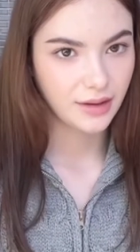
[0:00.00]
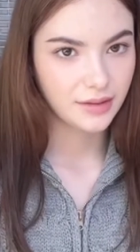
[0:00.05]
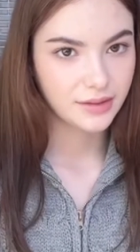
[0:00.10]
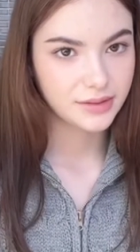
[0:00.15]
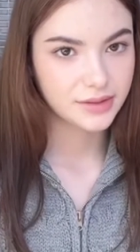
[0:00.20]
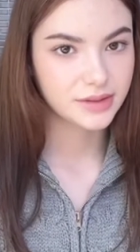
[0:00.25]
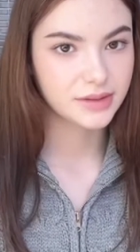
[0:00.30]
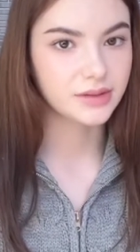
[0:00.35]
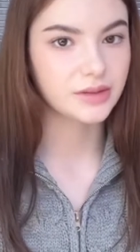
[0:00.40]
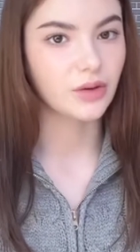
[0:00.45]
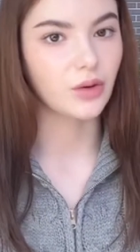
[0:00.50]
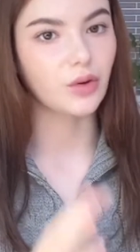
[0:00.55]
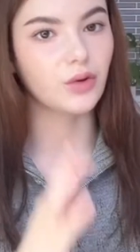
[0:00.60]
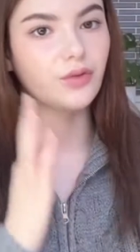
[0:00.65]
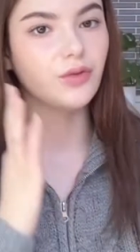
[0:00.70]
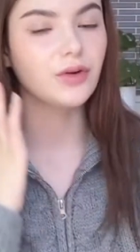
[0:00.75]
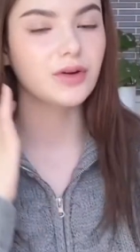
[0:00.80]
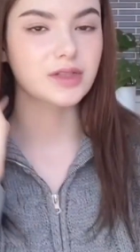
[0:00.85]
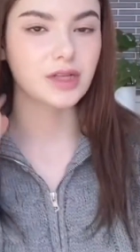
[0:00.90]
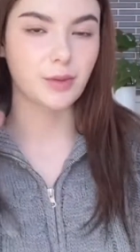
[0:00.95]
So
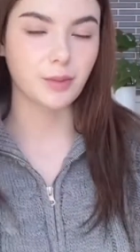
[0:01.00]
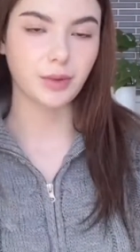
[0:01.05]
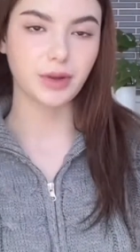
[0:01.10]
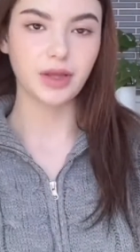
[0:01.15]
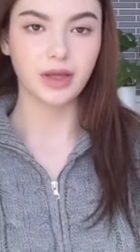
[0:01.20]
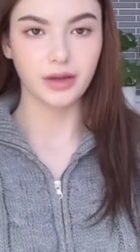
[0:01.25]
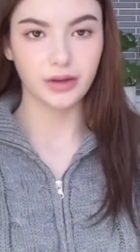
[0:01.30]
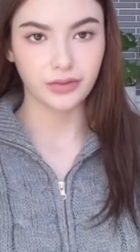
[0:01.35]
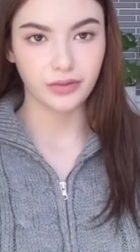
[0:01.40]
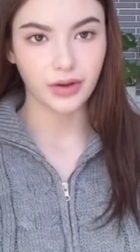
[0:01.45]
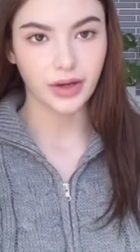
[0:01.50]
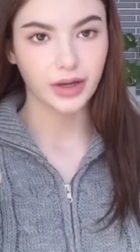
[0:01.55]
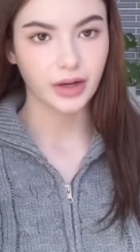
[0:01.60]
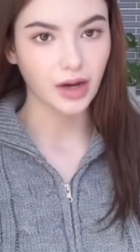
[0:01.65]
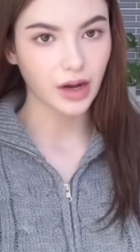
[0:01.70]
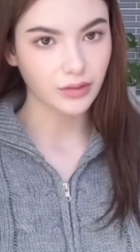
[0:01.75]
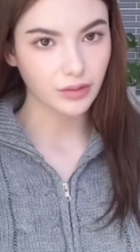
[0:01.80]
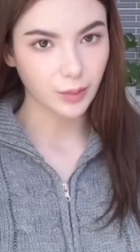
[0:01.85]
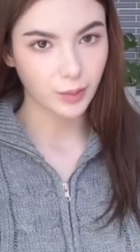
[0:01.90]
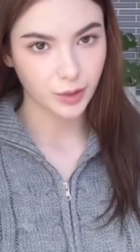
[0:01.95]
for example, if any
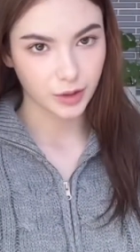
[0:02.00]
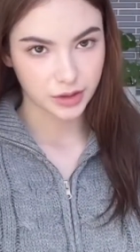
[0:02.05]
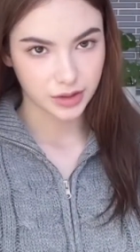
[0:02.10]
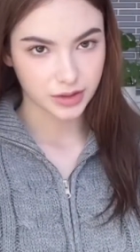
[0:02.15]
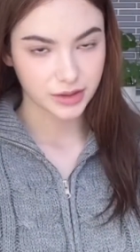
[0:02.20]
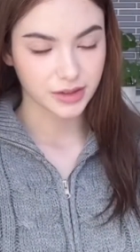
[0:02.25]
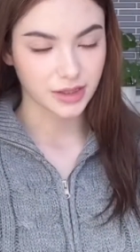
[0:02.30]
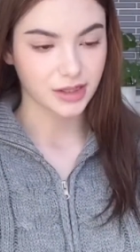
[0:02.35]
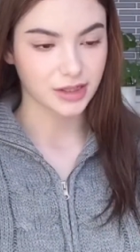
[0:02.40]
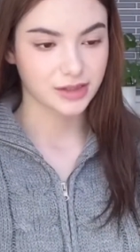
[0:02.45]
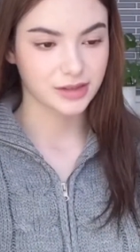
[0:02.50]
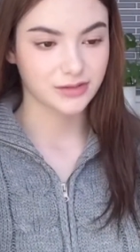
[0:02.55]
other person does